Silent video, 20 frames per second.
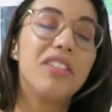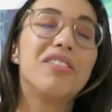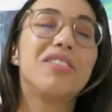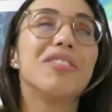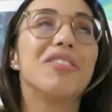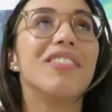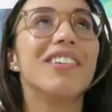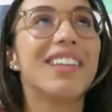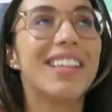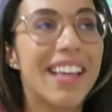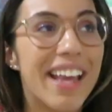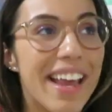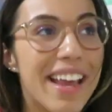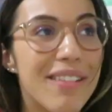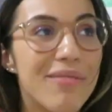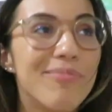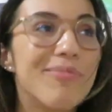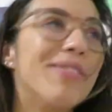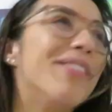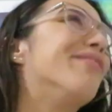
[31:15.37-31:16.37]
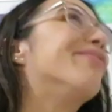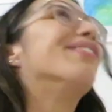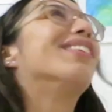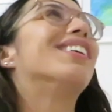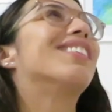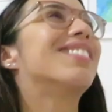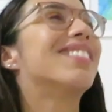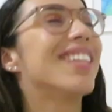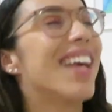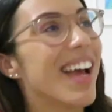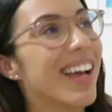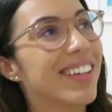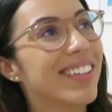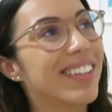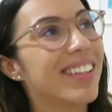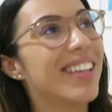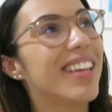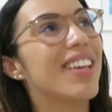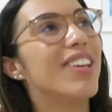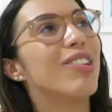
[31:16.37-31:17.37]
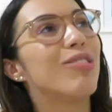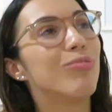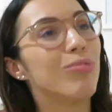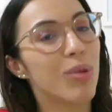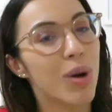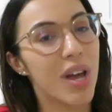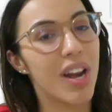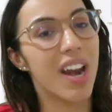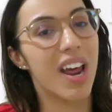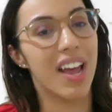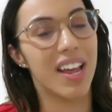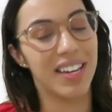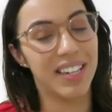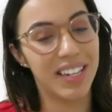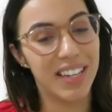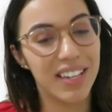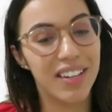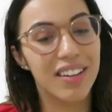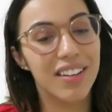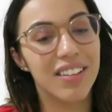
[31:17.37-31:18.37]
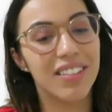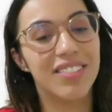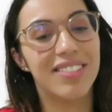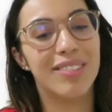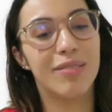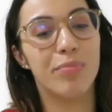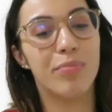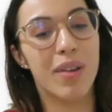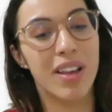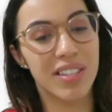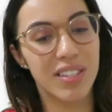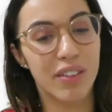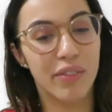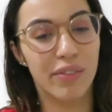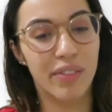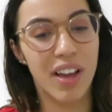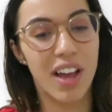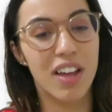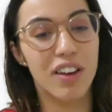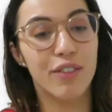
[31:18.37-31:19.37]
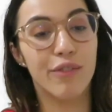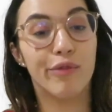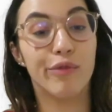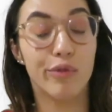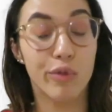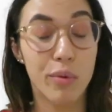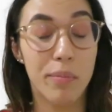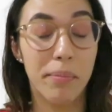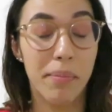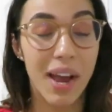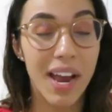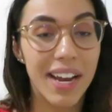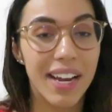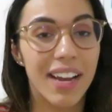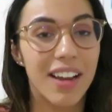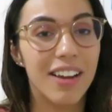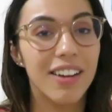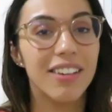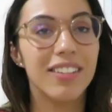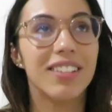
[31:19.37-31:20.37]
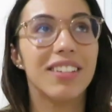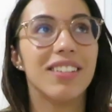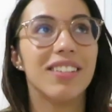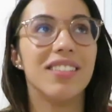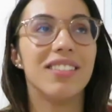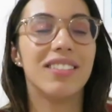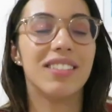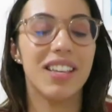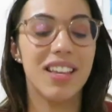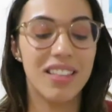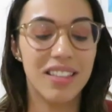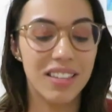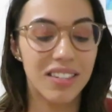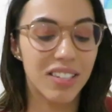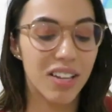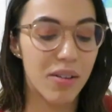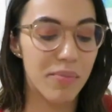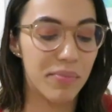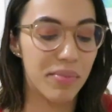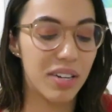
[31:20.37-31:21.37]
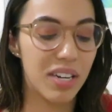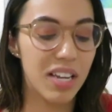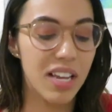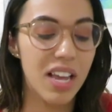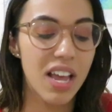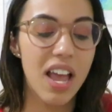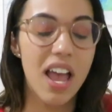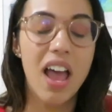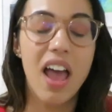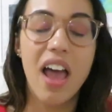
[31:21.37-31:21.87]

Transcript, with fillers: So it came with exactly what I needed specified for my hair because in this company,